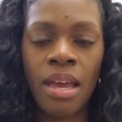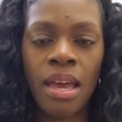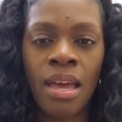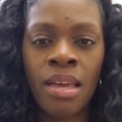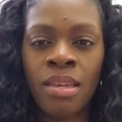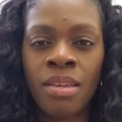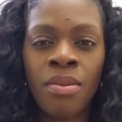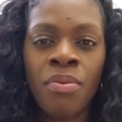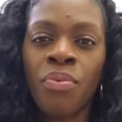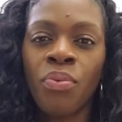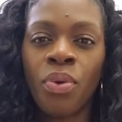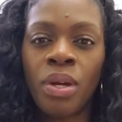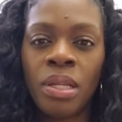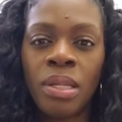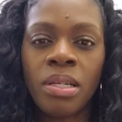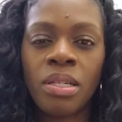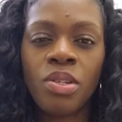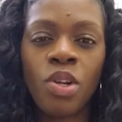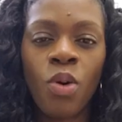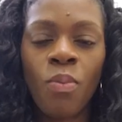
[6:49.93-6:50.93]
And
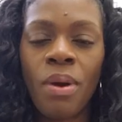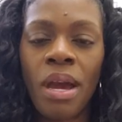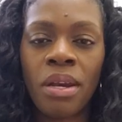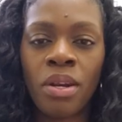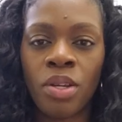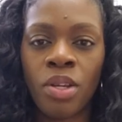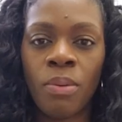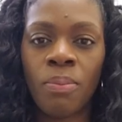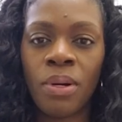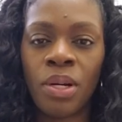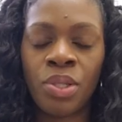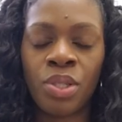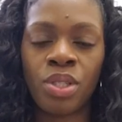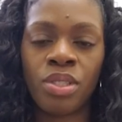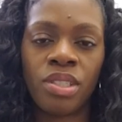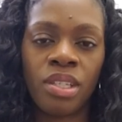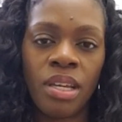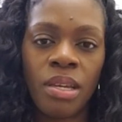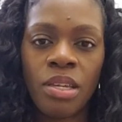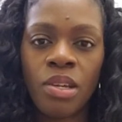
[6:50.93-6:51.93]
really, no matter your budget,
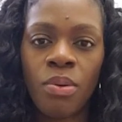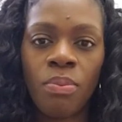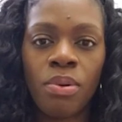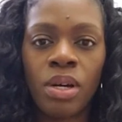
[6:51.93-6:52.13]
say your